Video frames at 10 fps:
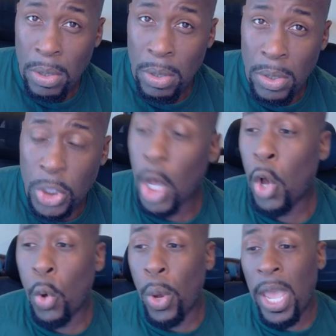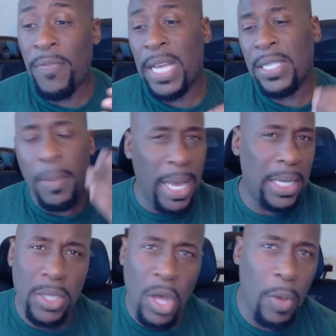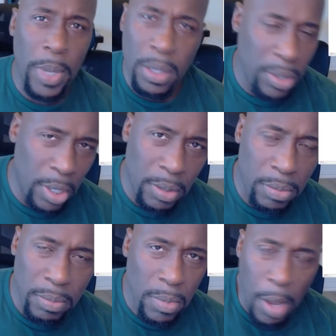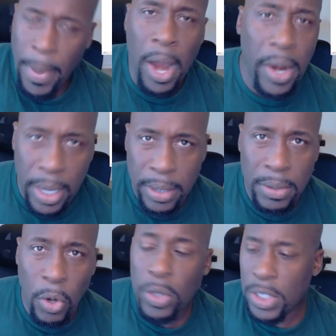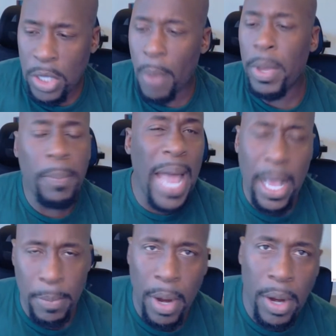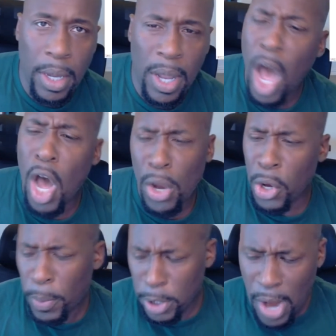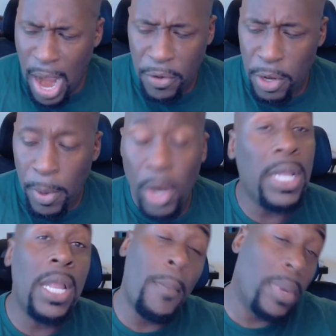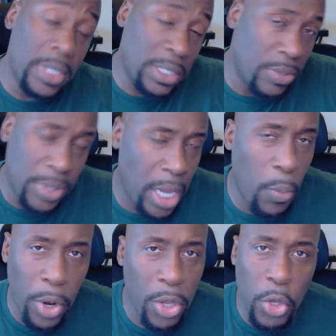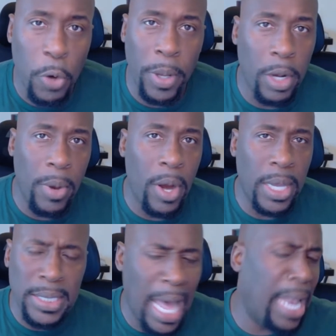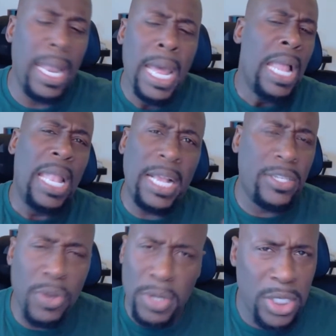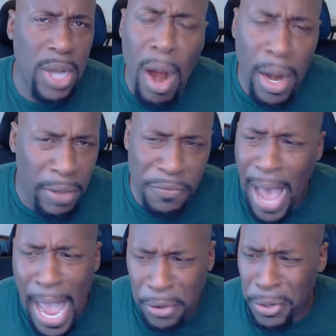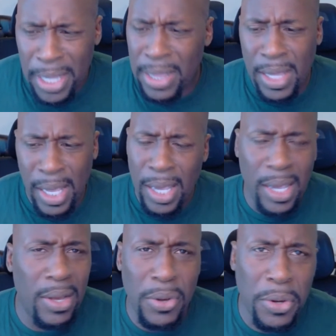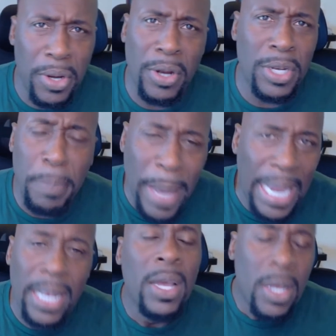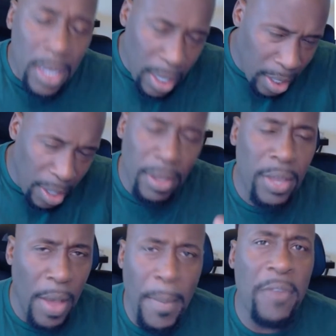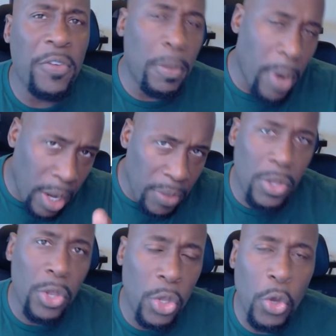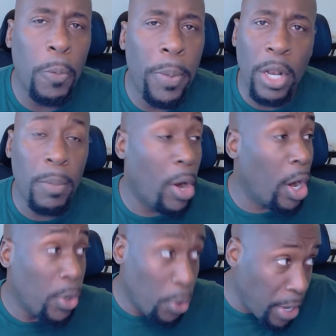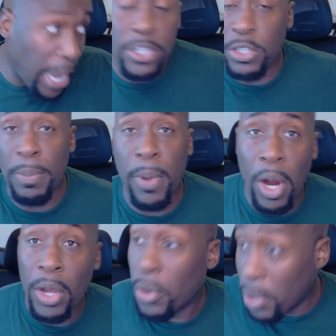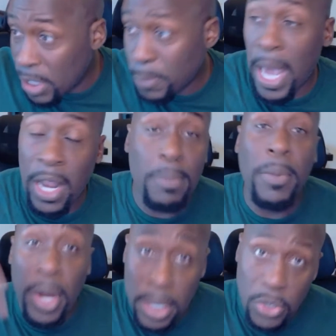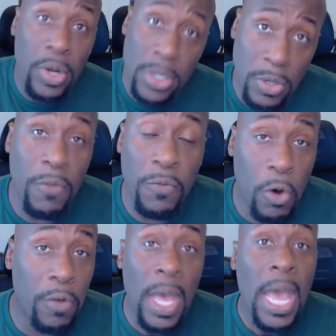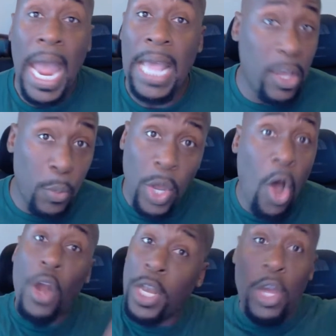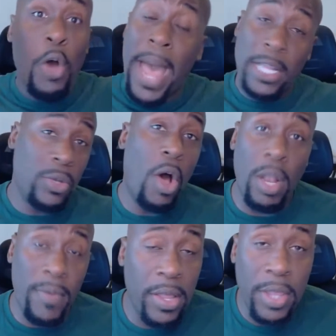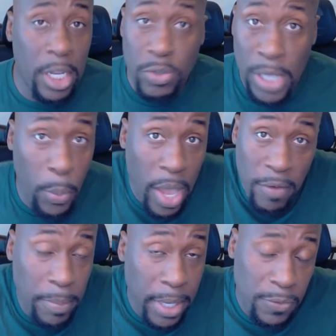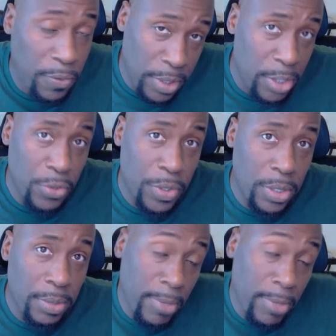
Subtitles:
So if I say, man, just call me, American, or just call me a Black American. Oh no, but you're African American. Then I'm just gonna say, well, you're European American. It's not like it's gonna start a fight or anything or a debate. If I'm African American, then you're European American, or you're Asian American, or you're Hispanic American, so on and so forth. And then we all need to go back to all of our other countries that we haven't been to for centuries.